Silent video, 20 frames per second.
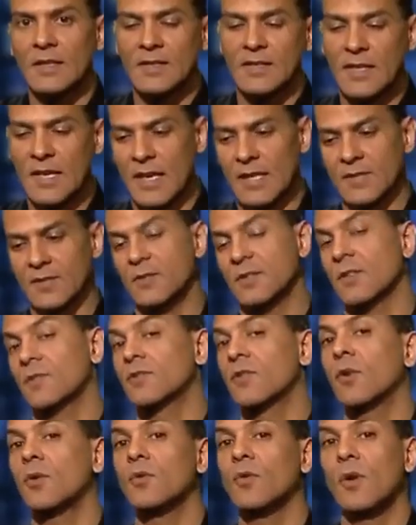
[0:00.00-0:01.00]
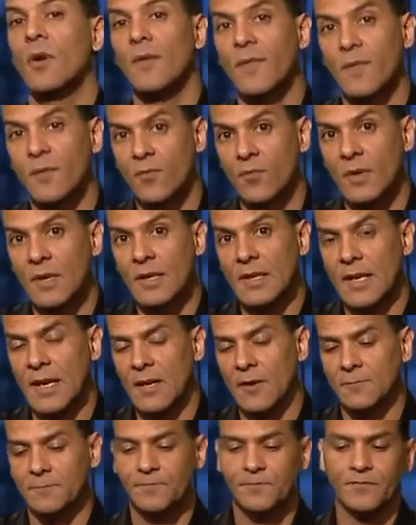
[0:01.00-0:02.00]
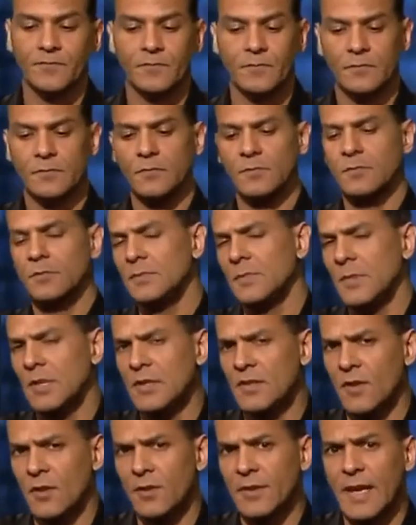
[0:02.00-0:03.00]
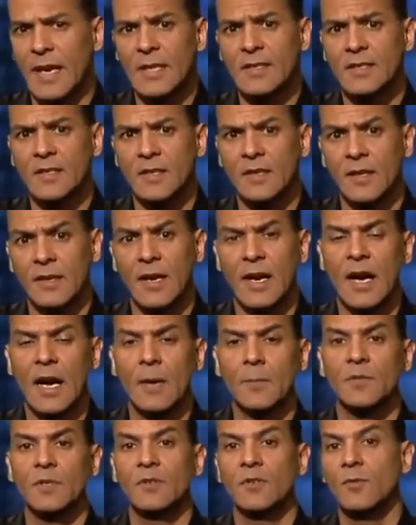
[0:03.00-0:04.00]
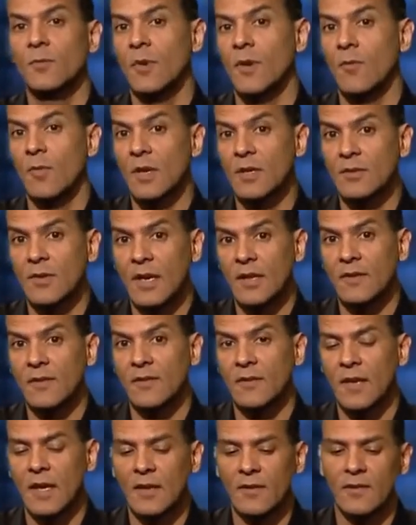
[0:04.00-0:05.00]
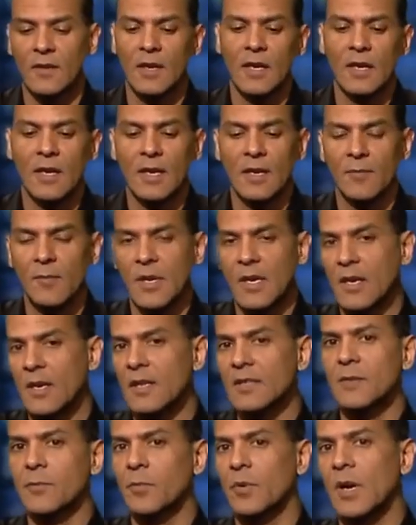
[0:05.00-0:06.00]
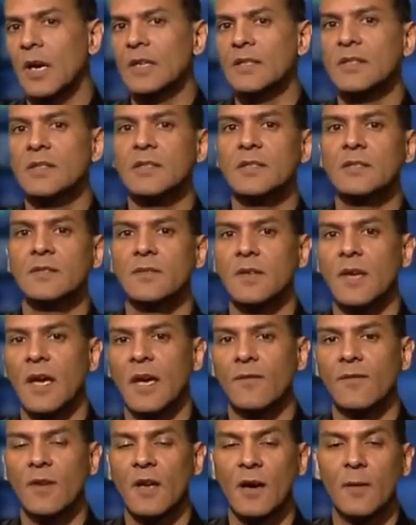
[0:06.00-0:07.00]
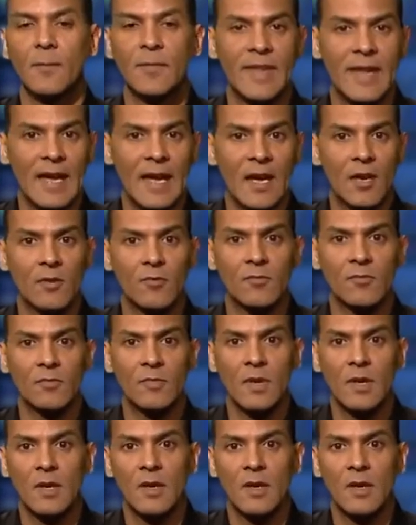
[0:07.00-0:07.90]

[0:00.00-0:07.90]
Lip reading: side. So it's a total of three now. So that's another option you may want to exercise. Because the prices have come down